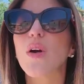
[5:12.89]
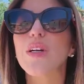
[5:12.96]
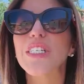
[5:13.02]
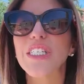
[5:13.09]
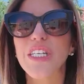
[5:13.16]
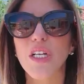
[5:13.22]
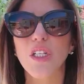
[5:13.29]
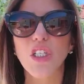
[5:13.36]
are
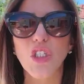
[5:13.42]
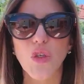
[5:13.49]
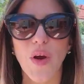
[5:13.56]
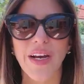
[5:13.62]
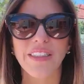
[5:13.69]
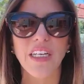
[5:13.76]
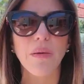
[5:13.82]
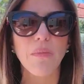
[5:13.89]
still
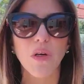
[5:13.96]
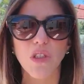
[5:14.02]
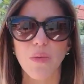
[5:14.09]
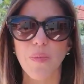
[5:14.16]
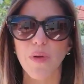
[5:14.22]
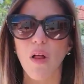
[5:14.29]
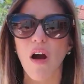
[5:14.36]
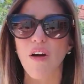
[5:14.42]
attracting
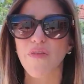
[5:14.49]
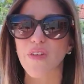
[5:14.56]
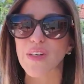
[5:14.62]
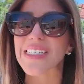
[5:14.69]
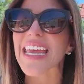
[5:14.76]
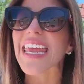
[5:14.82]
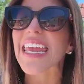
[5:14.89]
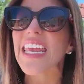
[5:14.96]
multiple
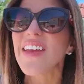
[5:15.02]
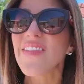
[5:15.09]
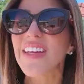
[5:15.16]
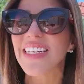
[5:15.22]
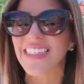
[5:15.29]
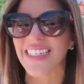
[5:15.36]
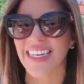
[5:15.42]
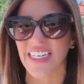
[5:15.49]
offers, even
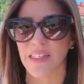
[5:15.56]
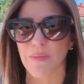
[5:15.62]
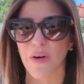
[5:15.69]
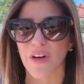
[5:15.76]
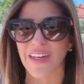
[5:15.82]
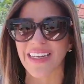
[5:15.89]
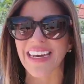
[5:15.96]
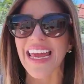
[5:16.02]
in today's
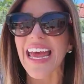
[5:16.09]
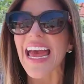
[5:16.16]
market.